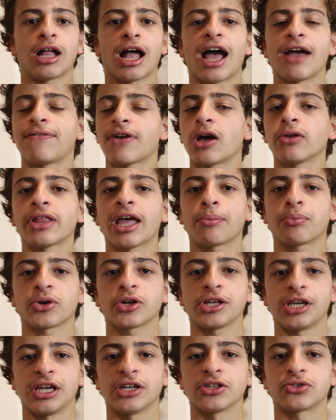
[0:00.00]
I found that
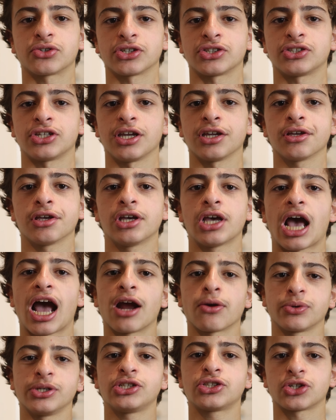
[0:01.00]
pretty interesting.
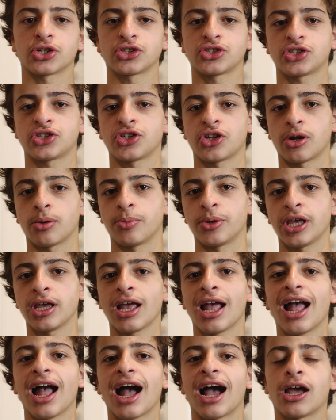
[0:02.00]
I researched it a
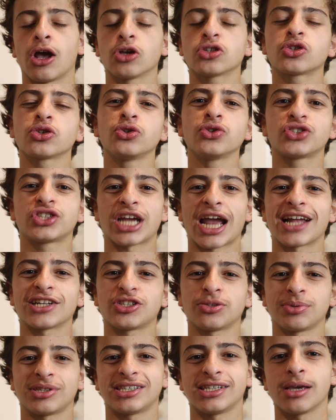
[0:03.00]
bit. I also used
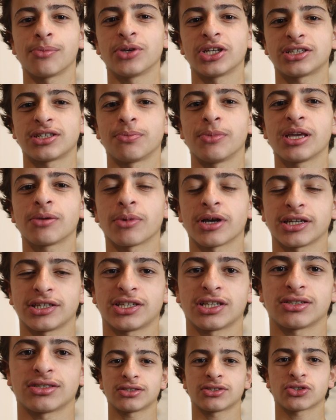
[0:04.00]
ChatGPT a bit to make my
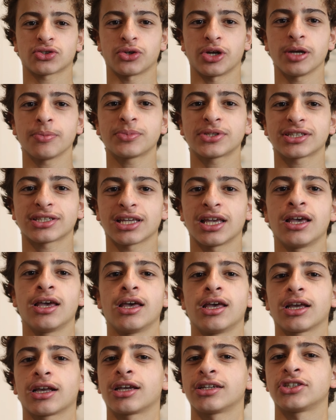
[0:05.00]
scripts
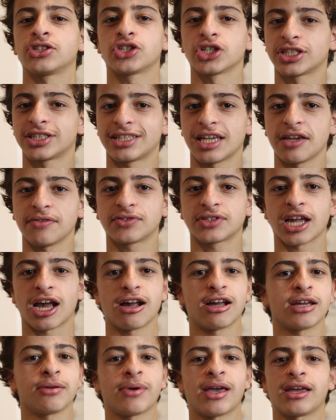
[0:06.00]
because it just saves
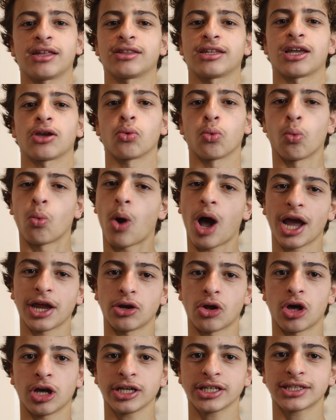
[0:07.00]
time and like,
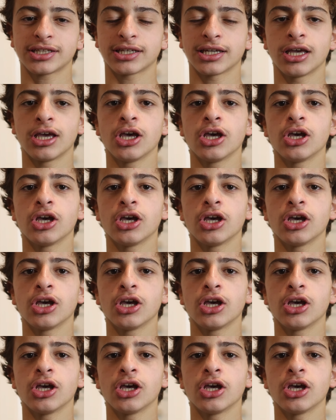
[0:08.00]
why not?